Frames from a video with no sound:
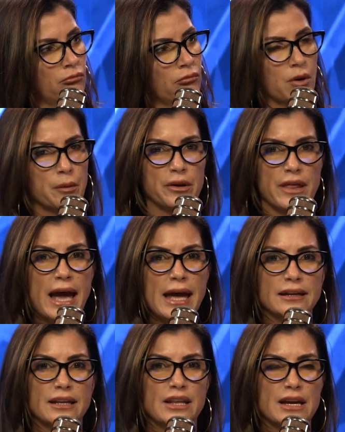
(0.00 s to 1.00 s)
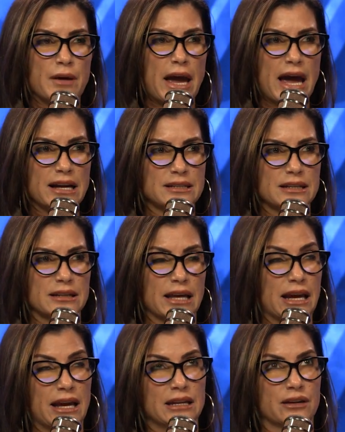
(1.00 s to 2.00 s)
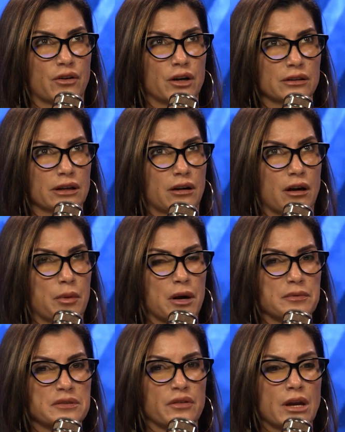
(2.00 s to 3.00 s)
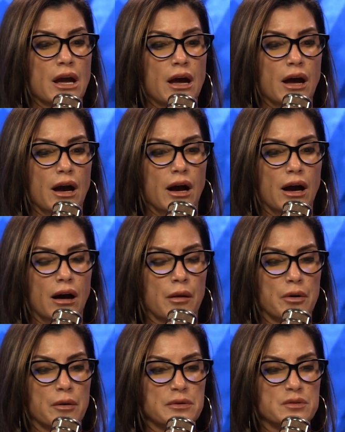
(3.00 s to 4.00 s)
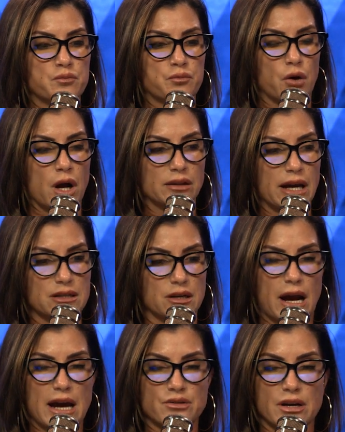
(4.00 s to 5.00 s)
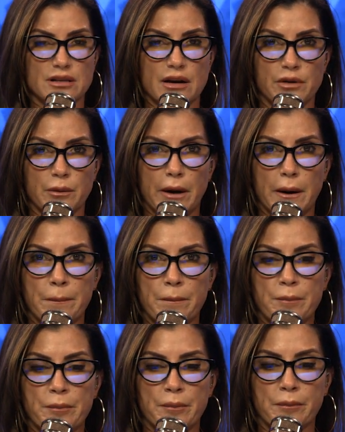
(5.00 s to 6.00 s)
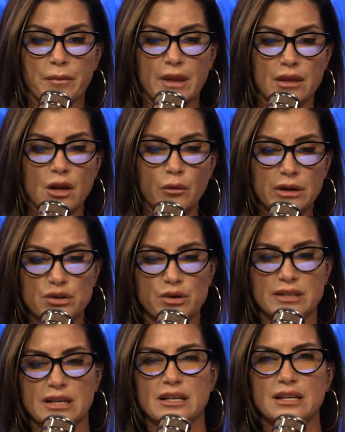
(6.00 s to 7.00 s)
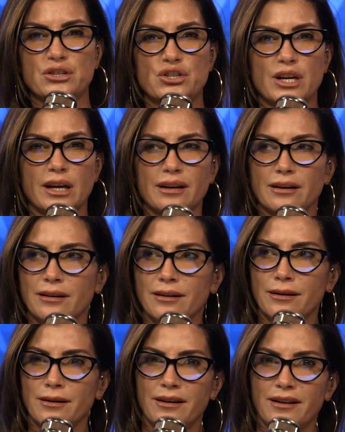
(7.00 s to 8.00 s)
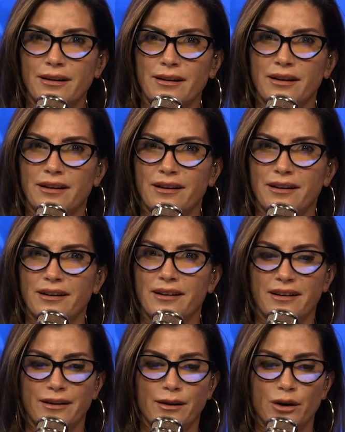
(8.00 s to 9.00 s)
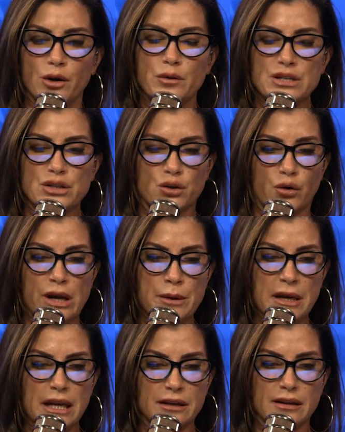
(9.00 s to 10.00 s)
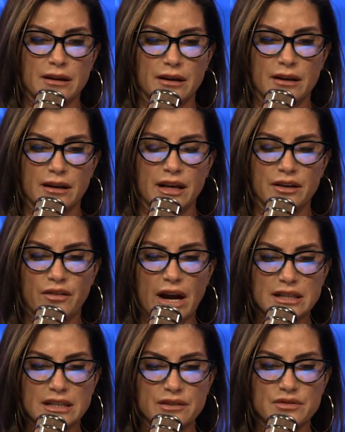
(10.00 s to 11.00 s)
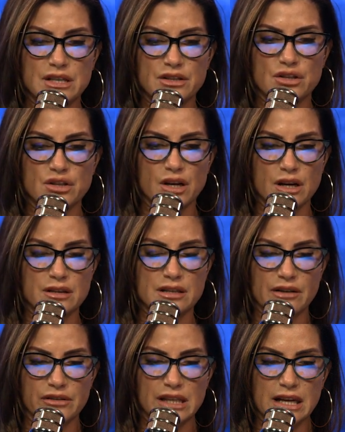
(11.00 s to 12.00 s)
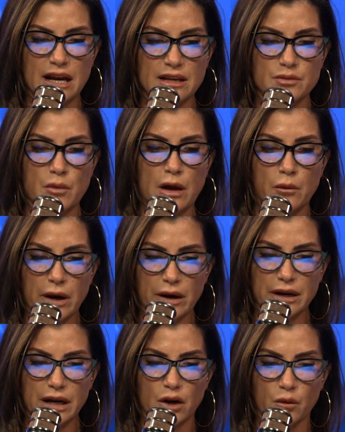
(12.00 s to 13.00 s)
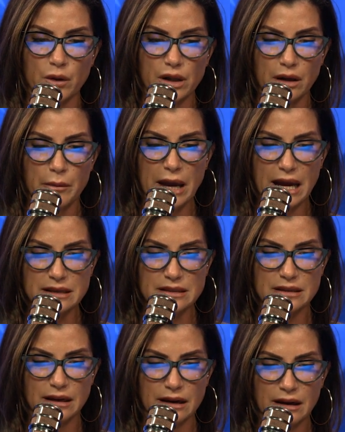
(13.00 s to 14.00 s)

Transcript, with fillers: Remember that? And they accident they inadvertently or on purposely uh, on purpose broadcast her address everywhere. No interest in this chick who is screaming invectives and slurs and everything else while wearing a gorilla mask,